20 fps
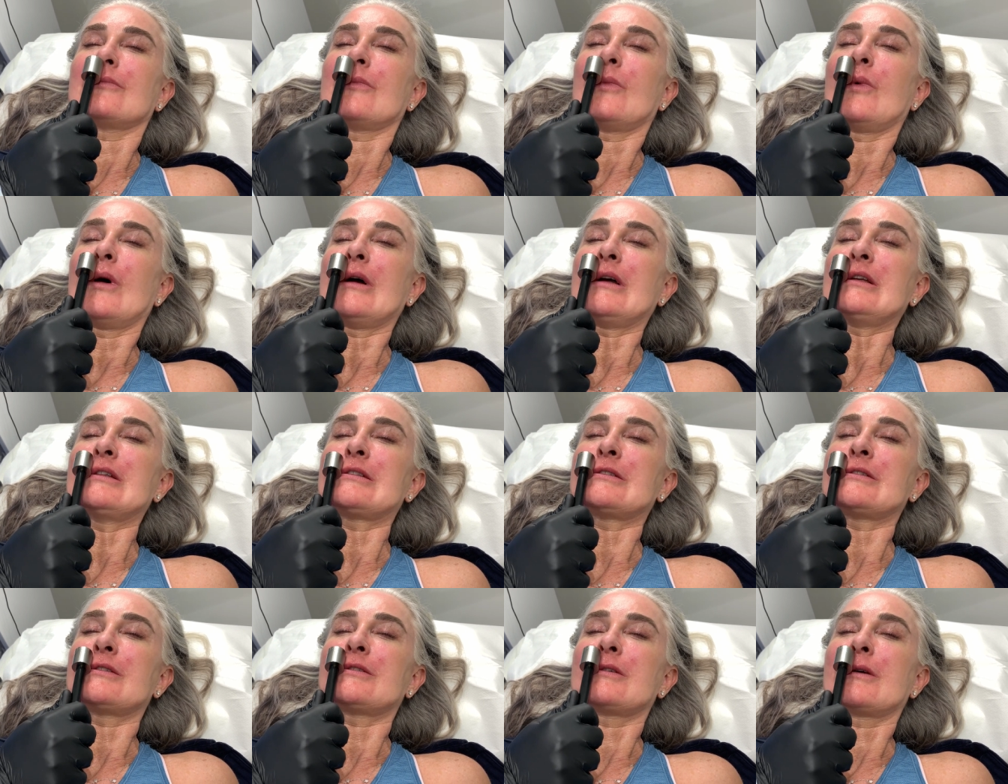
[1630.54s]
Why
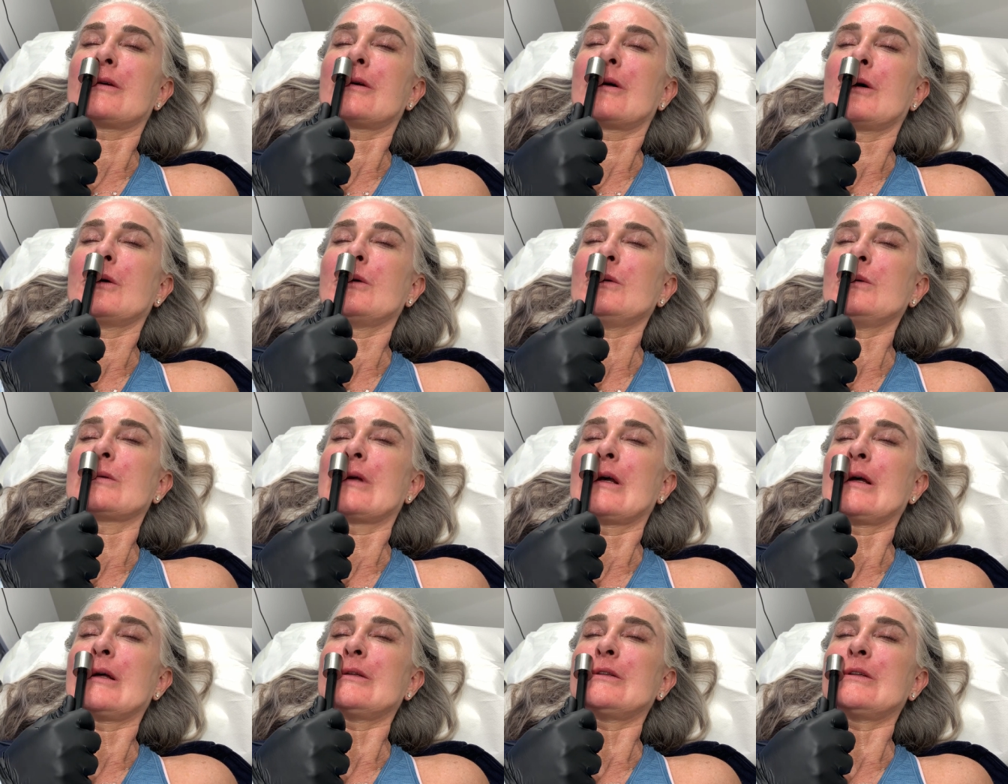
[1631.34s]
is it so
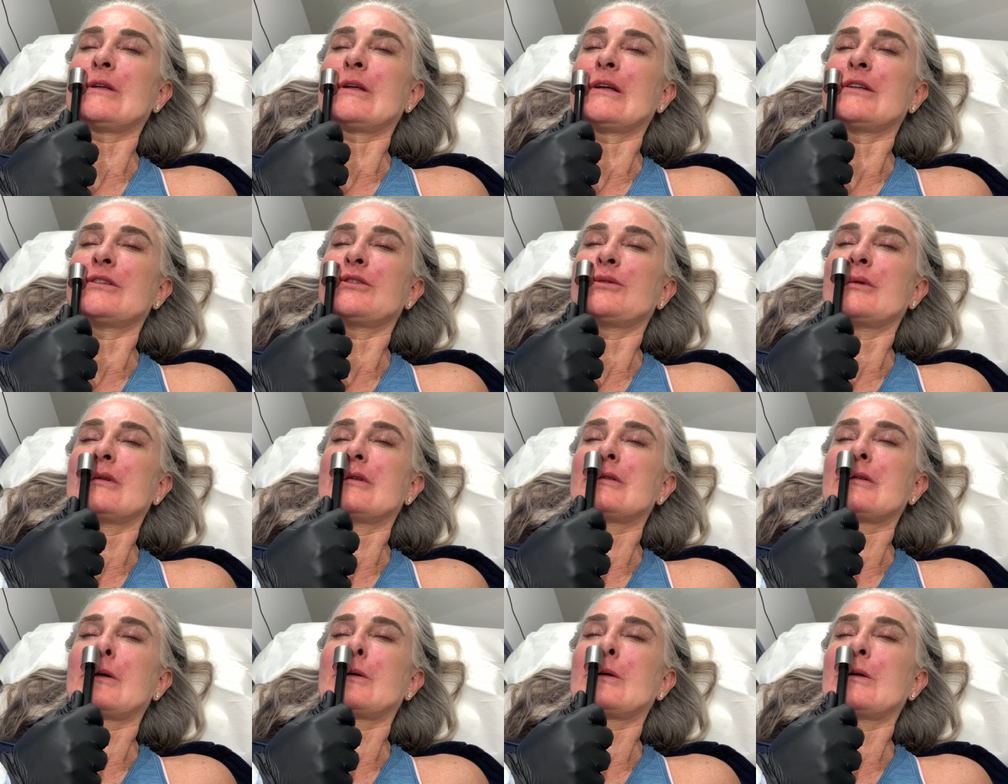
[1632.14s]
cold? How does it get to
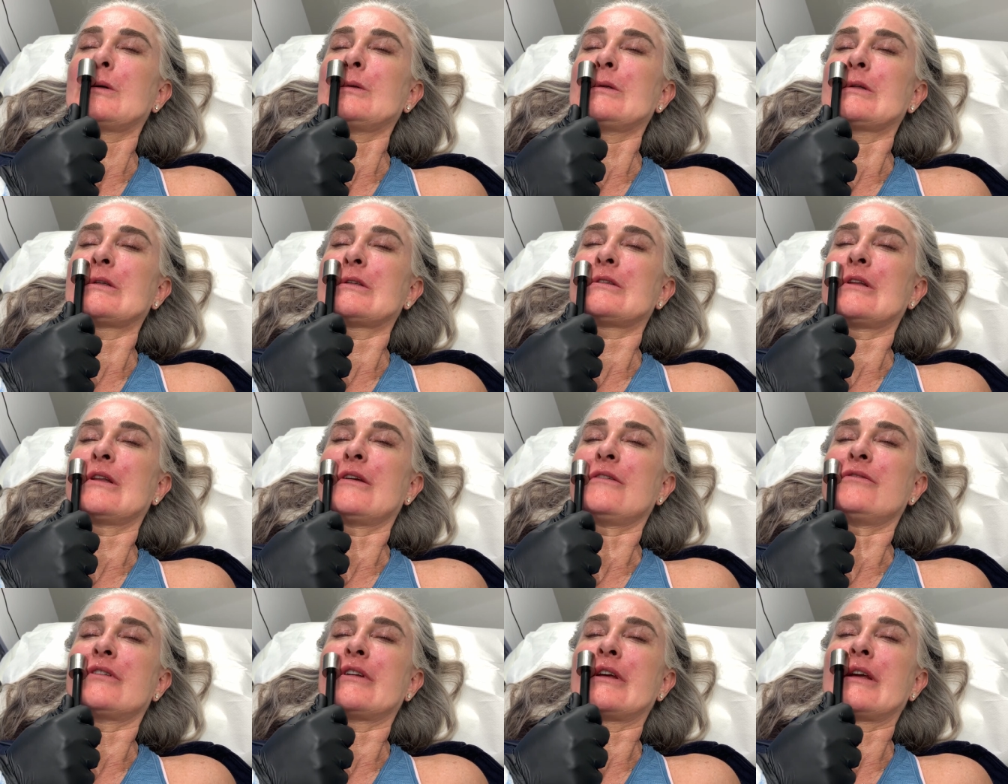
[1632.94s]
be so cold? It's
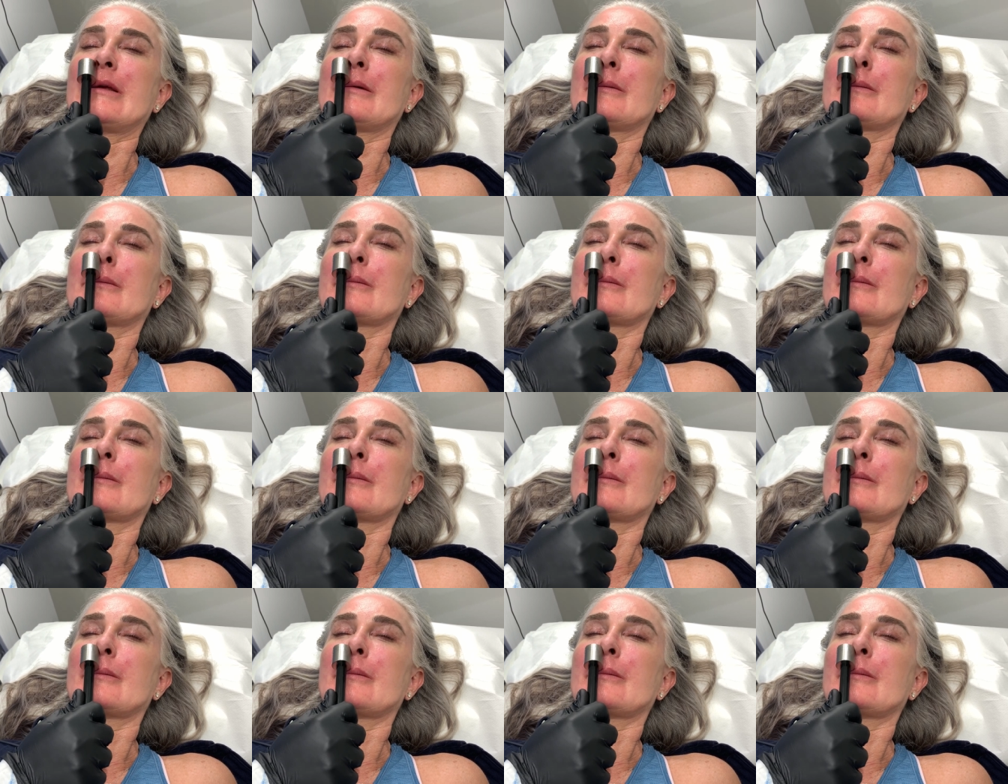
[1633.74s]
lovely.